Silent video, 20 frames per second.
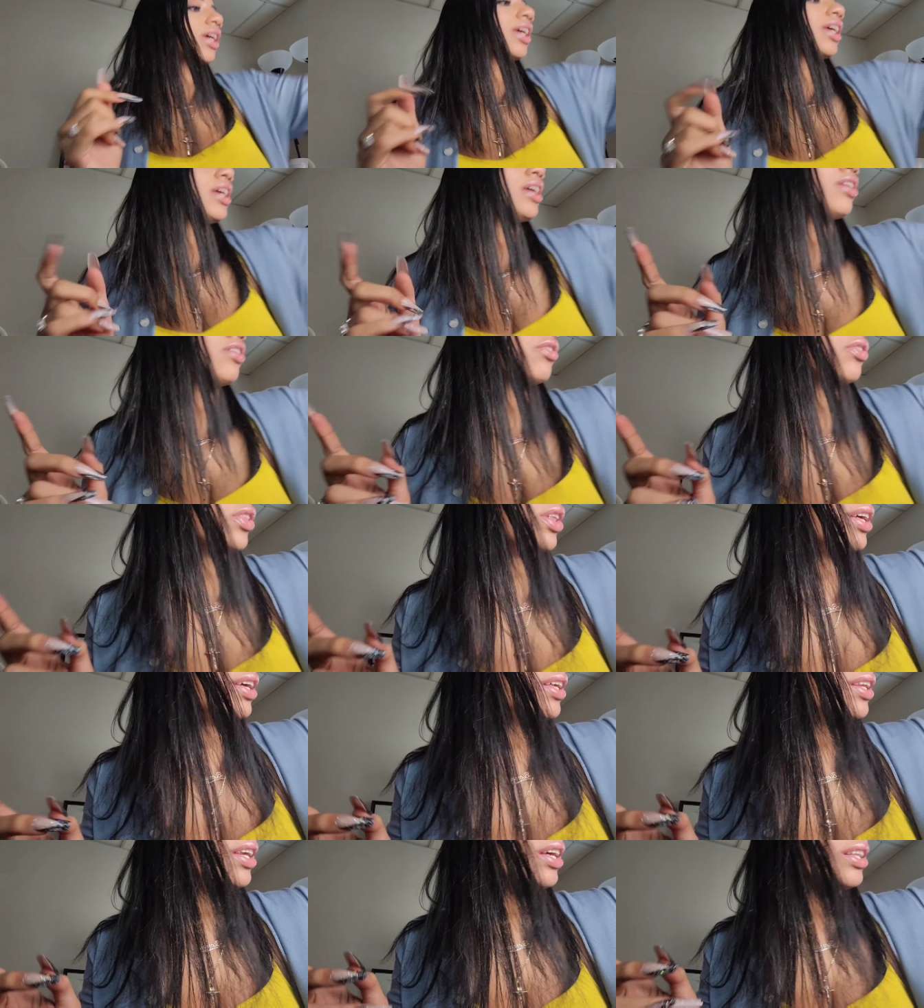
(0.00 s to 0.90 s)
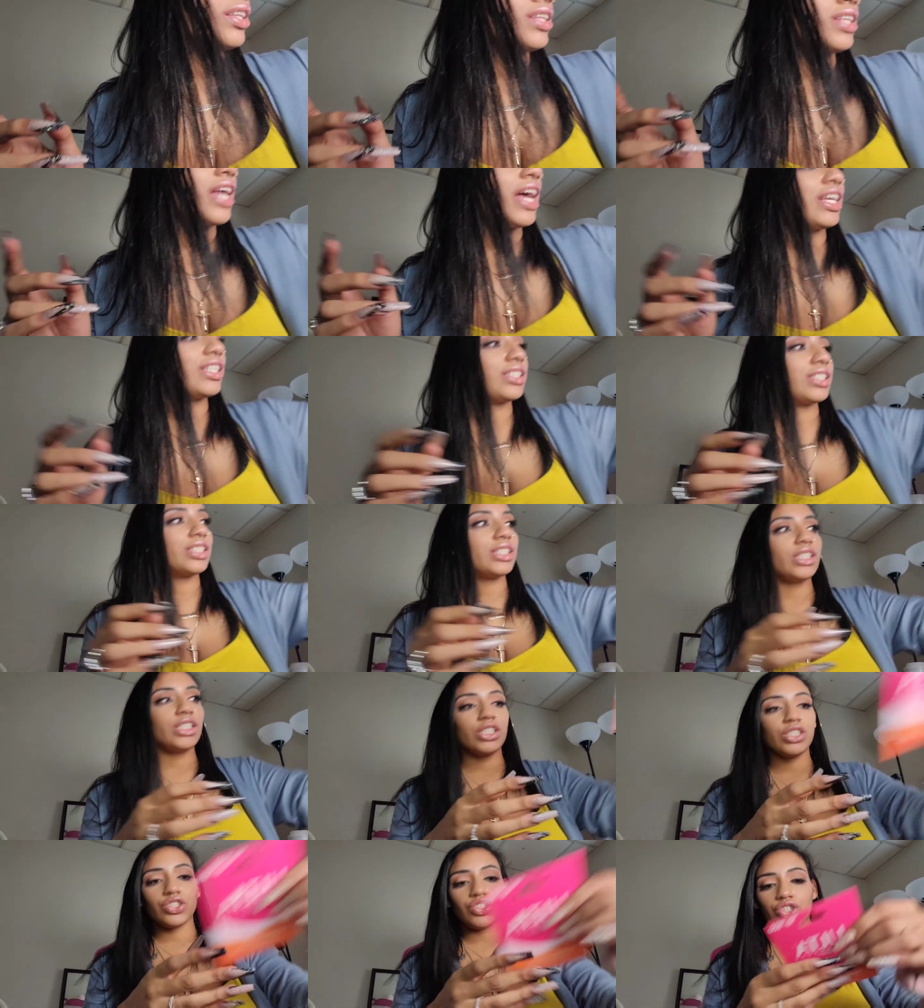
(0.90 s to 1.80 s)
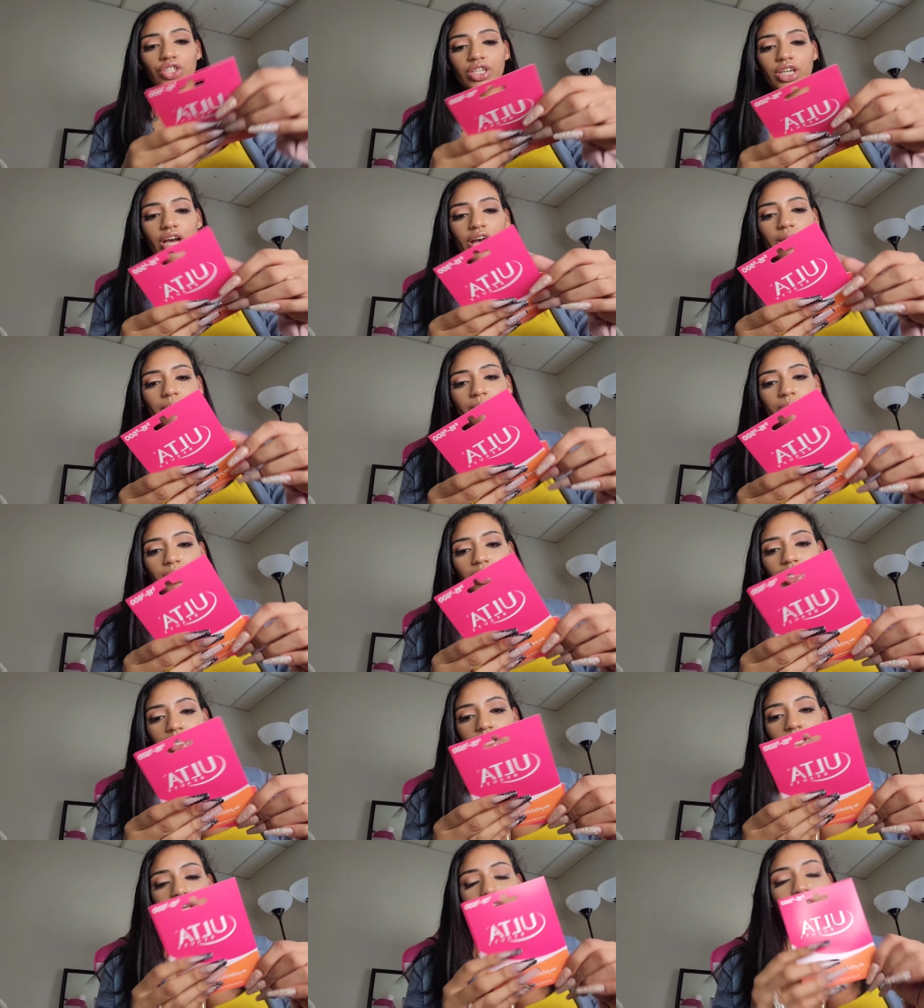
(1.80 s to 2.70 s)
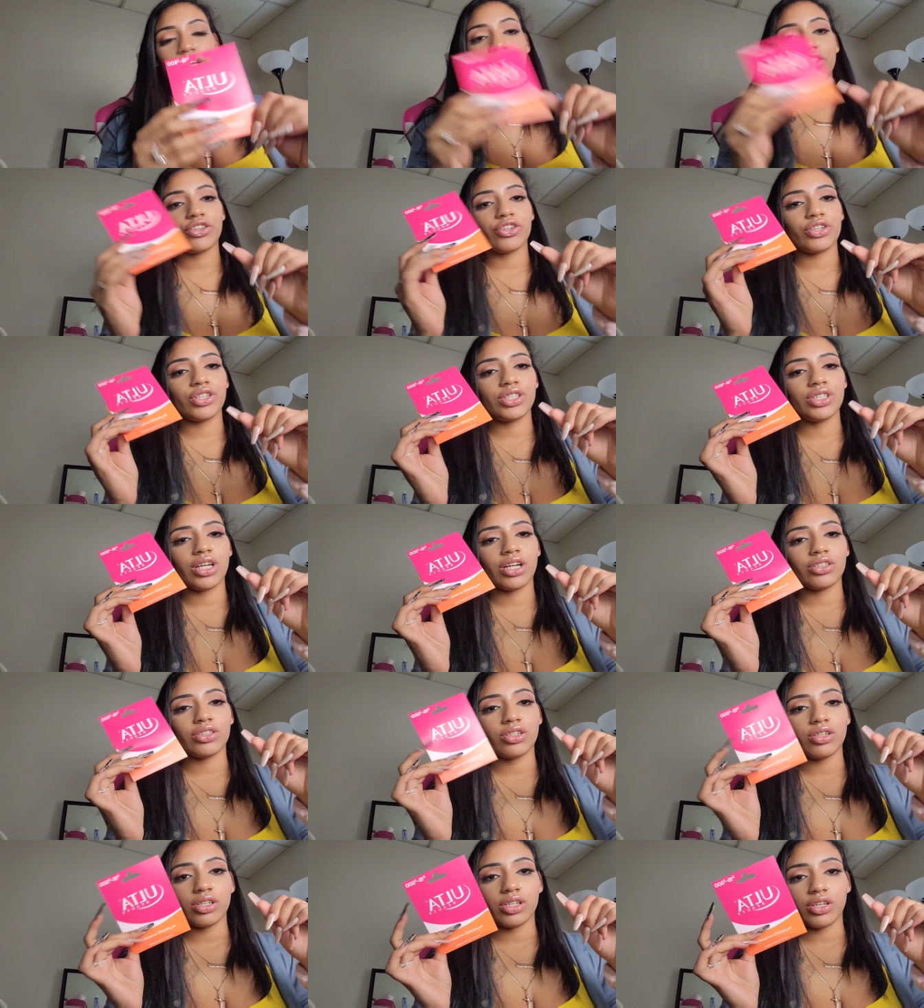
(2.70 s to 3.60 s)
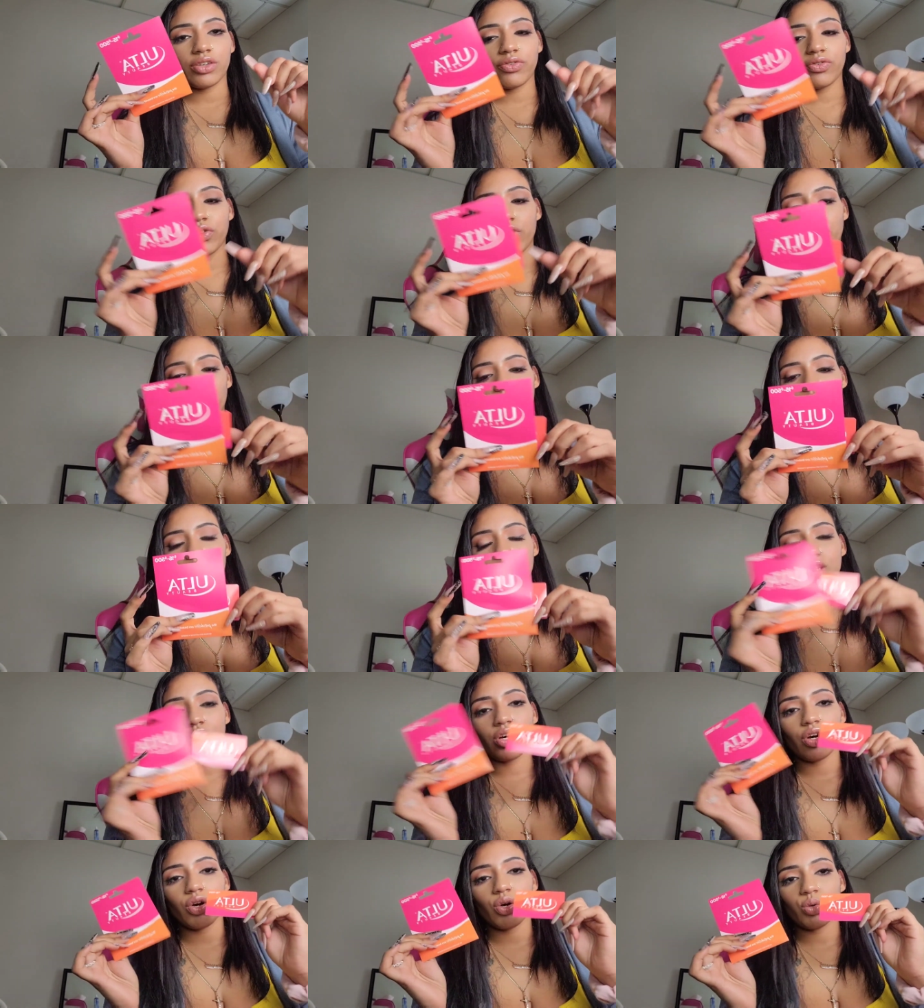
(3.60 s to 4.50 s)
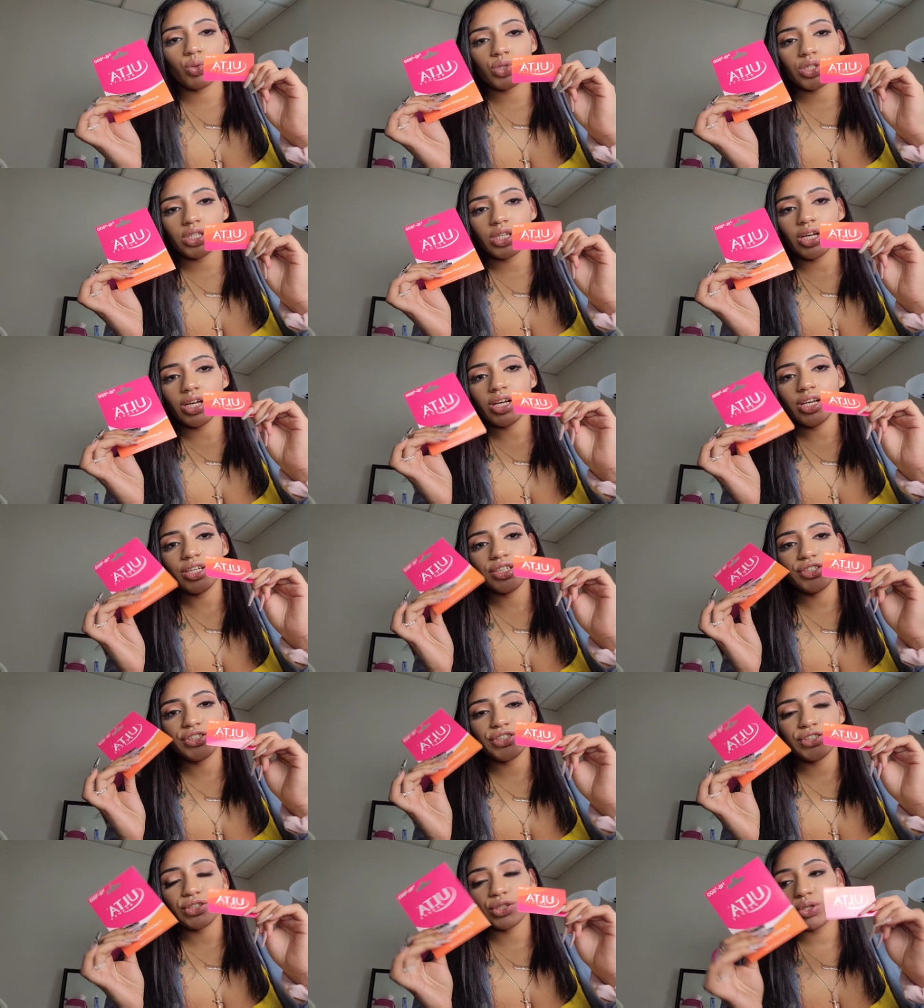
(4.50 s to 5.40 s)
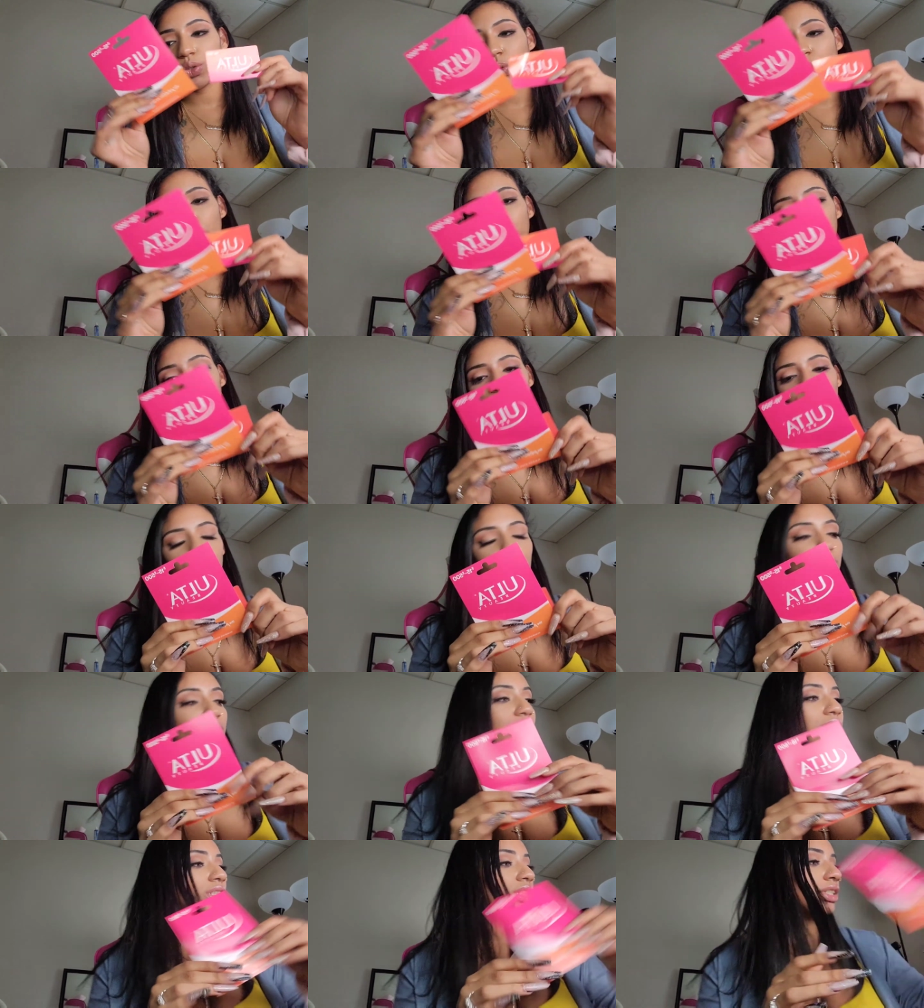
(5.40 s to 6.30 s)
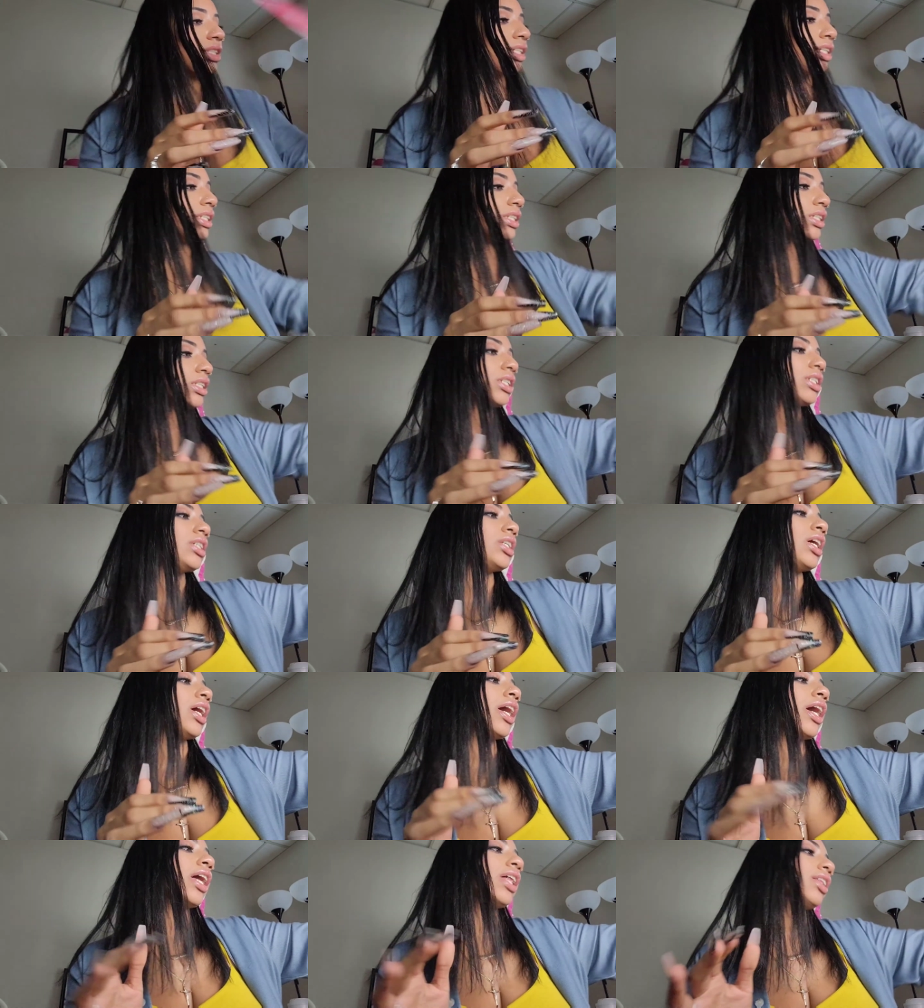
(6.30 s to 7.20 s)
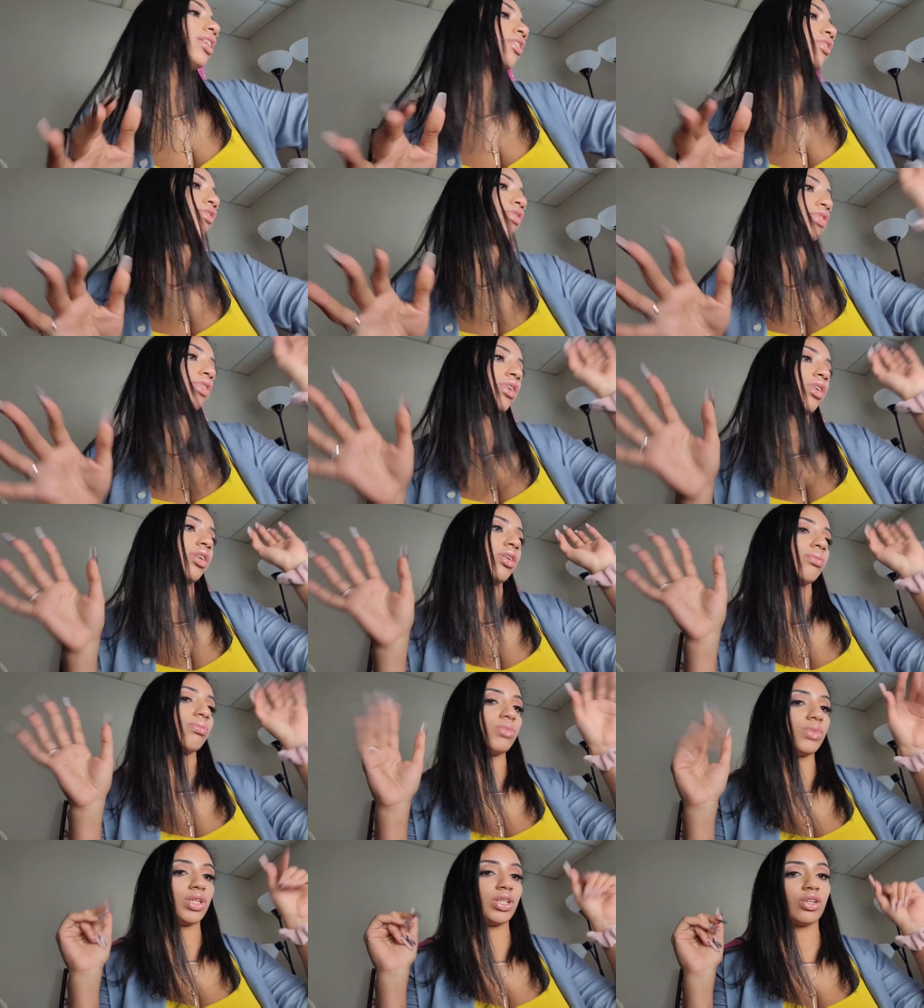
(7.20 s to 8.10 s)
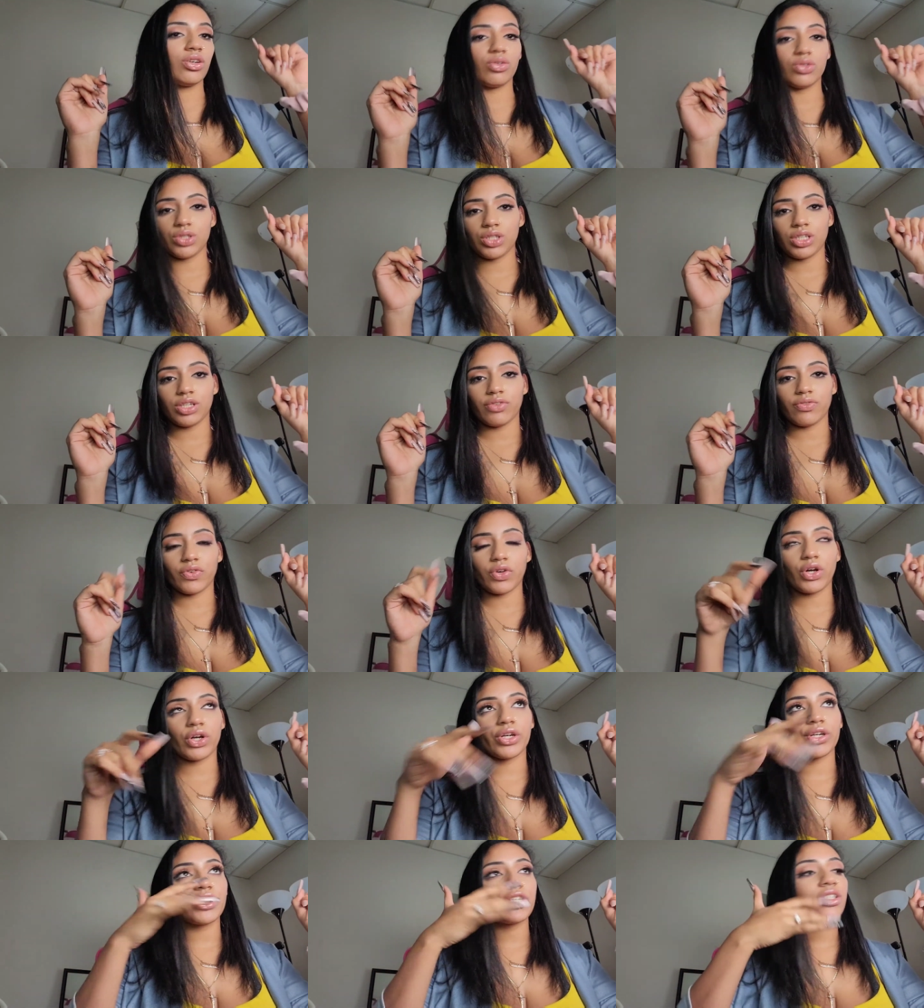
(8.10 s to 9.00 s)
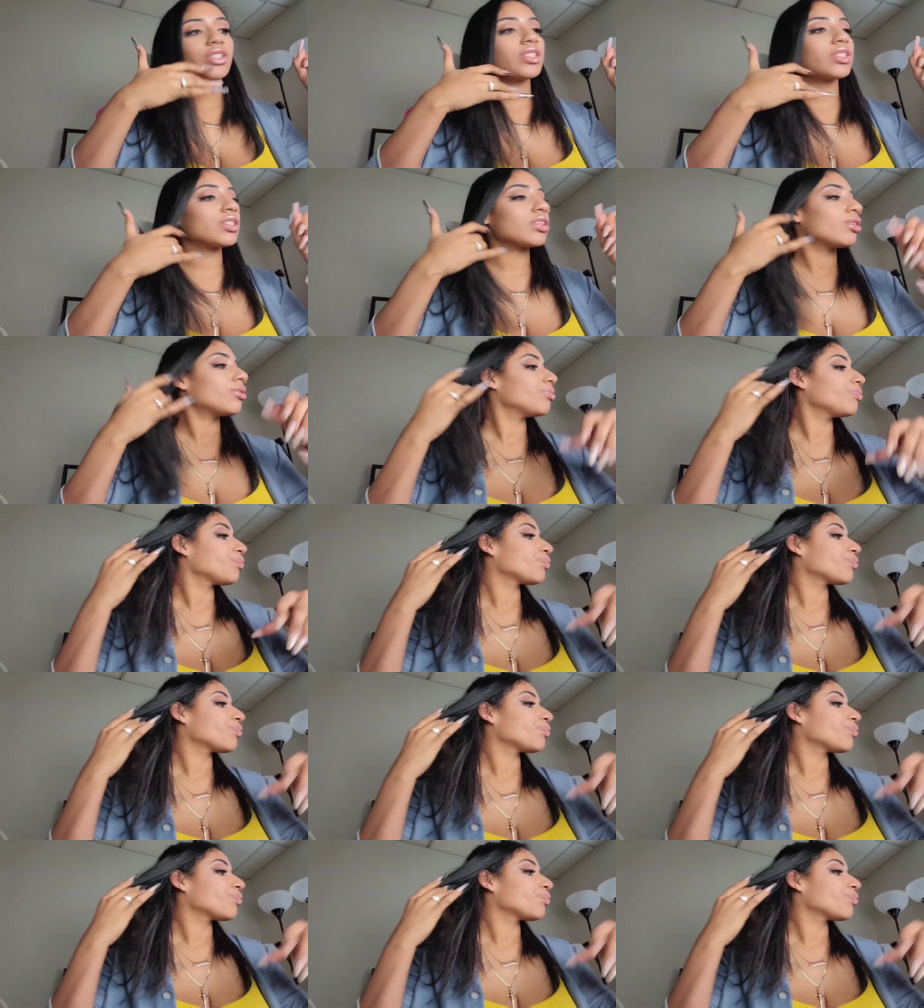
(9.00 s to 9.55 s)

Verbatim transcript: And then lastly, she got me a $30 gift card to Ulta. So I'm super excited. I love me Ulta gift cards.